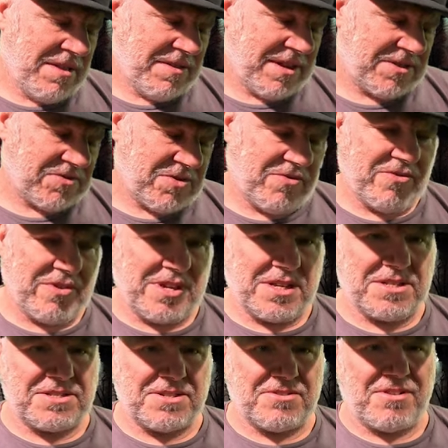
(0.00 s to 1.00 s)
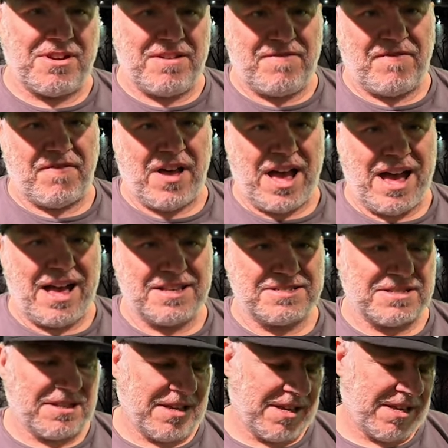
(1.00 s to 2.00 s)
that's what we consider a
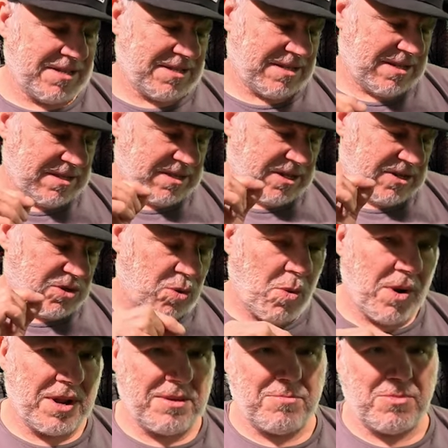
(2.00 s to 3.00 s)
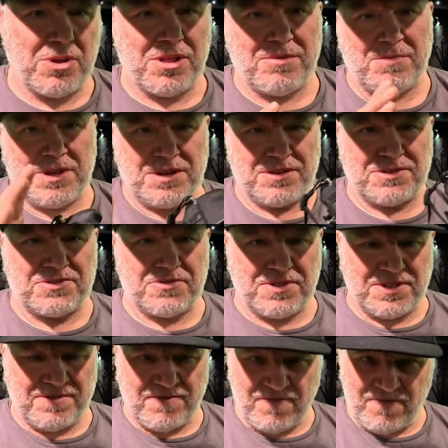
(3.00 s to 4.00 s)
fast lens. And it's a 20 millimeter, so
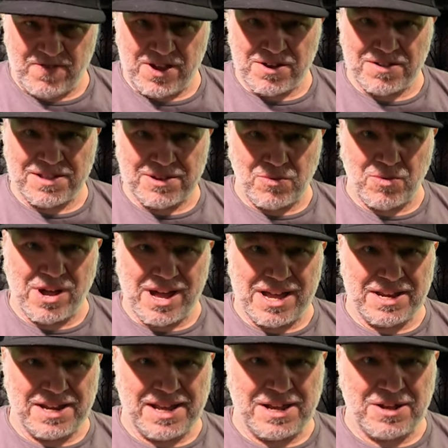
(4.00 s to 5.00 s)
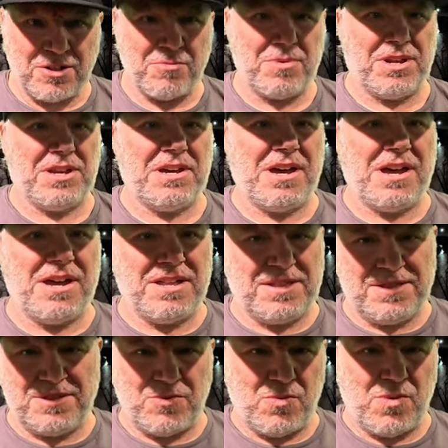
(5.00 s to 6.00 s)
it's fairly wide angle, but not
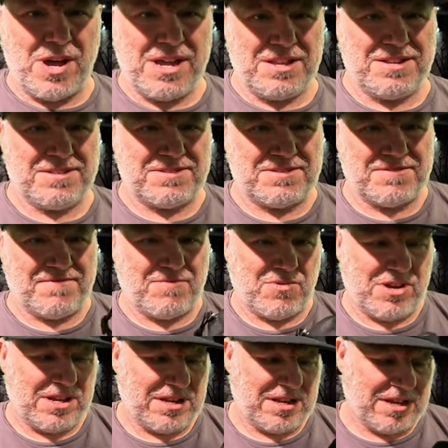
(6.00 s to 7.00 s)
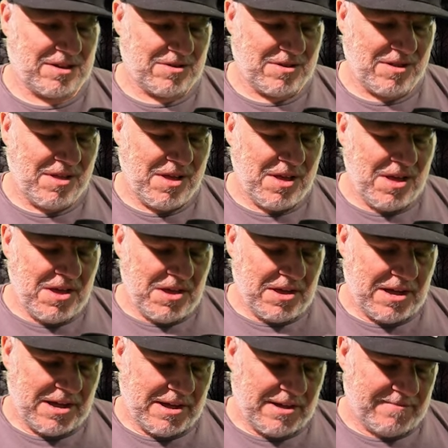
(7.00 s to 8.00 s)
the widest of wide angle.
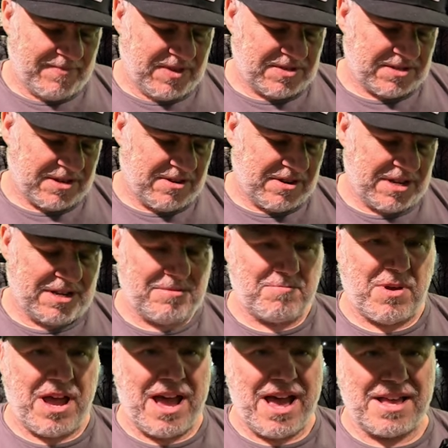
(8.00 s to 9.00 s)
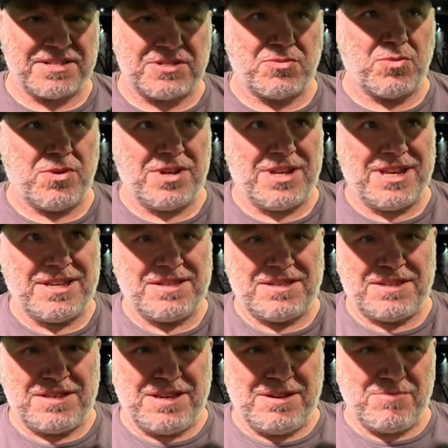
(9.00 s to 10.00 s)
You start getting past 20 and
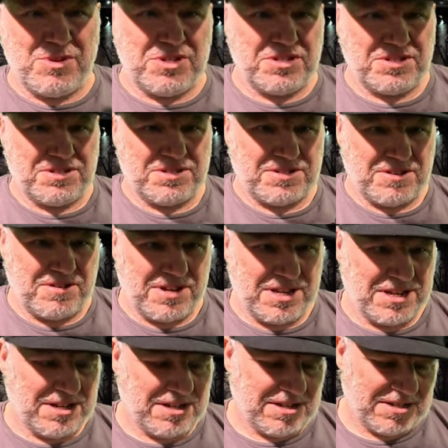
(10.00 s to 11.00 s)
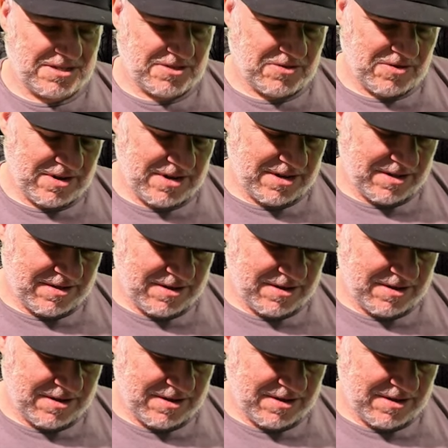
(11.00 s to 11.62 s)
the images start getting distorted a